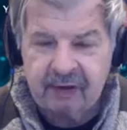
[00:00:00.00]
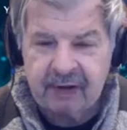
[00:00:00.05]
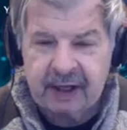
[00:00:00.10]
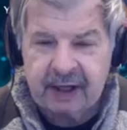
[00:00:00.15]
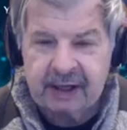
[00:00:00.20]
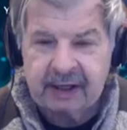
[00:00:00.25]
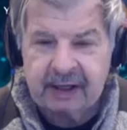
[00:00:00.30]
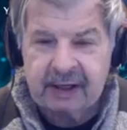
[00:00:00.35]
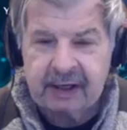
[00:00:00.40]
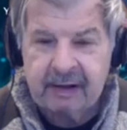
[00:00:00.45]

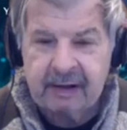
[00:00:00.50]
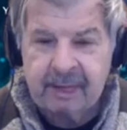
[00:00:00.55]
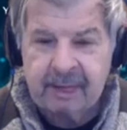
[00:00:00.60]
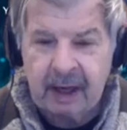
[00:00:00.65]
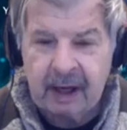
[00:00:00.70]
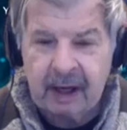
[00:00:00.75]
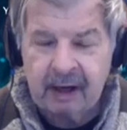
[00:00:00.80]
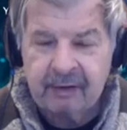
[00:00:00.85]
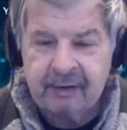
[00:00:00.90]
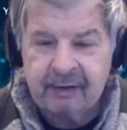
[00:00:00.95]
that
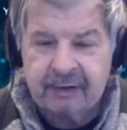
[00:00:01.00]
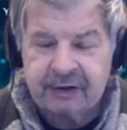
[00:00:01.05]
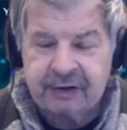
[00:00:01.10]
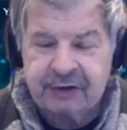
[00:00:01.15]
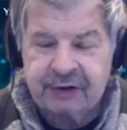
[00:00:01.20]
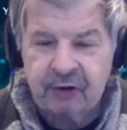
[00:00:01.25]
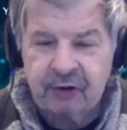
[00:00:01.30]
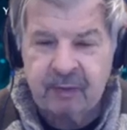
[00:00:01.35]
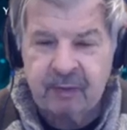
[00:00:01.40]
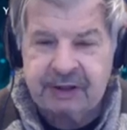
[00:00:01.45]
there's
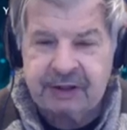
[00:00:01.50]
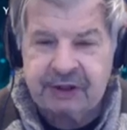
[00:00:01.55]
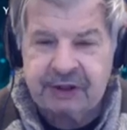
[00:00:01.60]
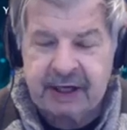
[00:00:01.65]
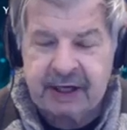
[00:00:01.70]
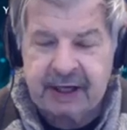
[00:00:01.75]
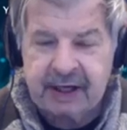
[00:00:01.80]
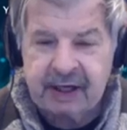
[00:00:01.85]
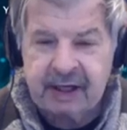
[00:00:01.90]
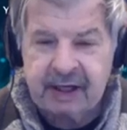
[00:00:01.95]
so much
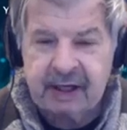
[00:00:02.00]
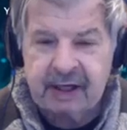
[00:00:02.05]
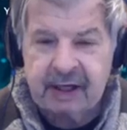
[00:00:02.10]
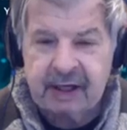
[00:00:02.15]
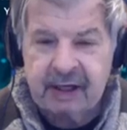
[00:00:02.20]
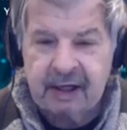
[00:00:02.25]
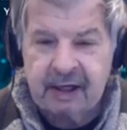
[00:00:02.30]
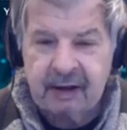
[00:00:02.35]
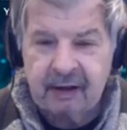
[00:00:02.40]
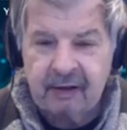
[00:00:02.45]
data
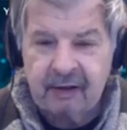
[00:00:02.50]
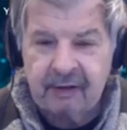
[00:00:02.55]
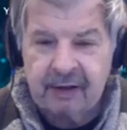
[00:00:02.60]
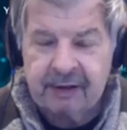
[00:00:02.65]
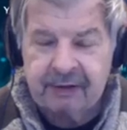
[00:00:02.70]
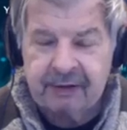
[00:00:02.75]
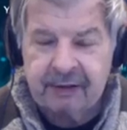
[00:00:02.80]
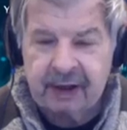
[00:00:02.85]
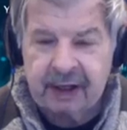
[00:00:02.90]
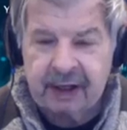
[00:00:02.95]

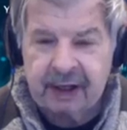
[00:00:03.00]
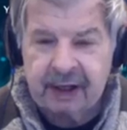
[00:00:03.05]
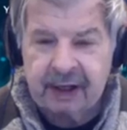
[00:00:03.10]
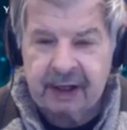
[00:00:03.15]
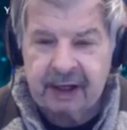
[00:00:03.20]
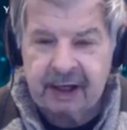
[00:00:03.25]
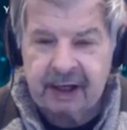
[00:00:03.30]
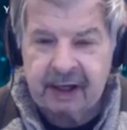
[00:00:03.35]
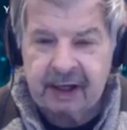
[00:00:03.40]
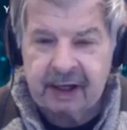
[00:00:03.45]
that
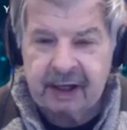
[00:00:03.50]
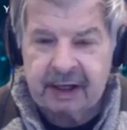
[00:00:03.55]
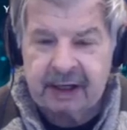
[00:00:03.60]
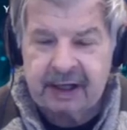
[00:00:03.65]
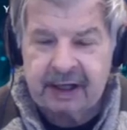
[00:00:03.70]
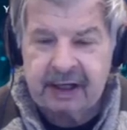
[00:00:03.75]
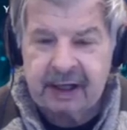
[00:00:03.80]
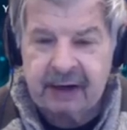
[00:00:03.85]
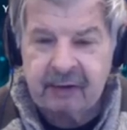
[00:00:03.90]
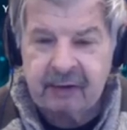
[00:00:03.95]
they
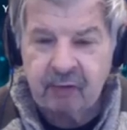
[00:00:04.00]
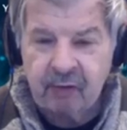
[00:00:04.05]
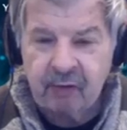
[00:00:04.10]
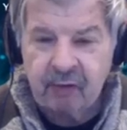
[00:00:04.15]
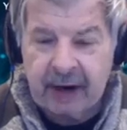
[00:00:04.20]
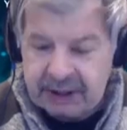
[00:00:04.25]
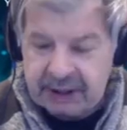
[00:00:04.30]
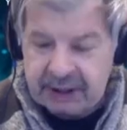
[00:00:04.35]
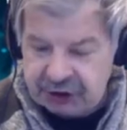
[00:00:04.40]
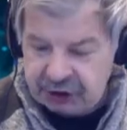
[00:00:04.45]
need a
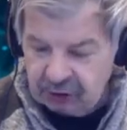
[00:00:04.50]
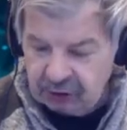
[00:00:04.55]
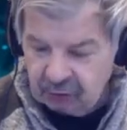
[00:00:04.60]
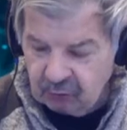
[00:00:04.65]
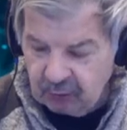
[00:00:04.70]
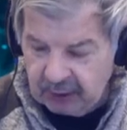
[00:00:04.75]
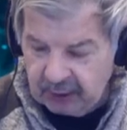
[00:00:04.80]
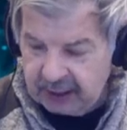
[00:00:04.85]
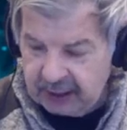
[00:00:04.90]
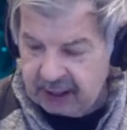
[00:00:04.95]
rational
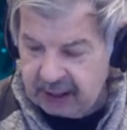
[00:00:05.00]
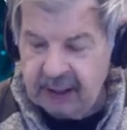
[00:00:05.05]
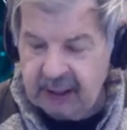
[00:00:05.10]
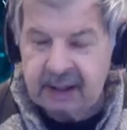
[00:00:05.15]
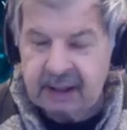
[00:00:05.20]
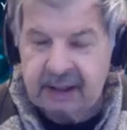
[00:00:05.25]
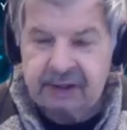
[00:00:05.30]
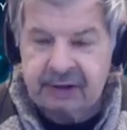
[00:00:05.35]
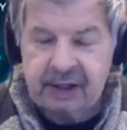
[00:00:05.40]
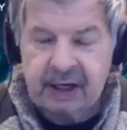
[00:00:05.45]
way
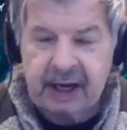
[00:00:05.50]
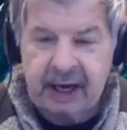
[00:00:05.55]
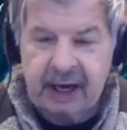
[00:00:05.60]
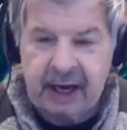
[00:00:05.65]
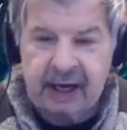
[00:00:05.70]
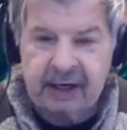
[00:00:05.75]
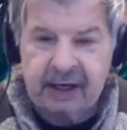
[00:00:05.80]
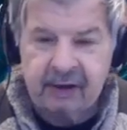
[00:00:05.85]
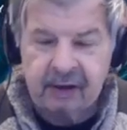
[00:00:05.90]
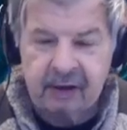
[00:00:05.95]
to
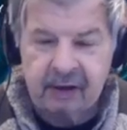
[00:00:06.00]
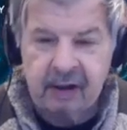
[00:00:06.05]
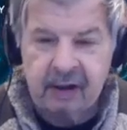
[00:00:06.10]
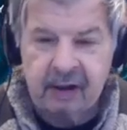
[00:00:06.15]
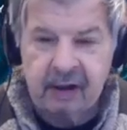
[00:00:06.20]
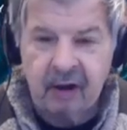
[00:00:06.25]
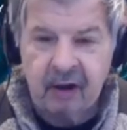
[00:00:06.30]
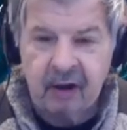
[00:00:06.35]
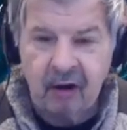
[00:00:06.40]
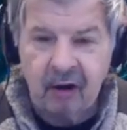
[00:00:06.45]
handle
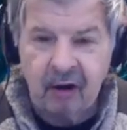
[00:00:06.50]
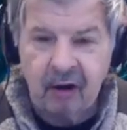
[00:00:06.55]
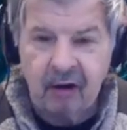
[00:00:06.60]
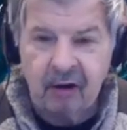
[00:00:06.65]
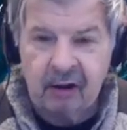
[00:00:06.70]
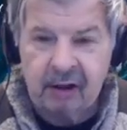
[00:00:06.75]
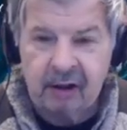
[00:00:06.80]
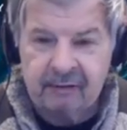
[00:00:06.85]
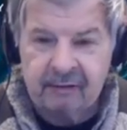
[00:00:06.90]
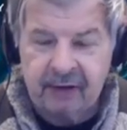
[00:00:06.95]

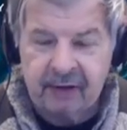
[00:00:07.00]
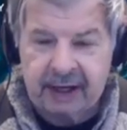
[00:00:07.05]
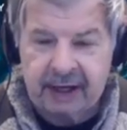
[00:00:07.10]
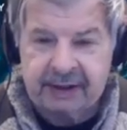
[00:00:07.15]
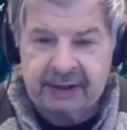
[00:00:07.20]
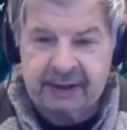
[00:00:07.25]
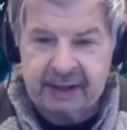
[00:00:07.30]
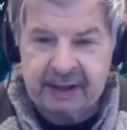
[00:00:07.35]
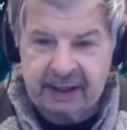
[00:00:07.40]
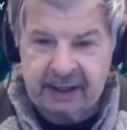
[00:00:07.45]
all of
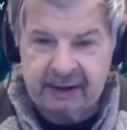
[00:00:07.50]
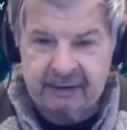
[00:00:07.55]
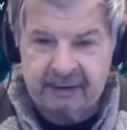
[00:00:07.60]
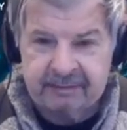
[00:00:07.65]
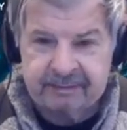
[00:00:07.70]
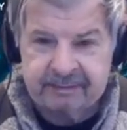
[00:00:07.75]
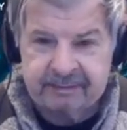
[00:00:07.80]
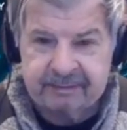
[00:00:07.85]
that data.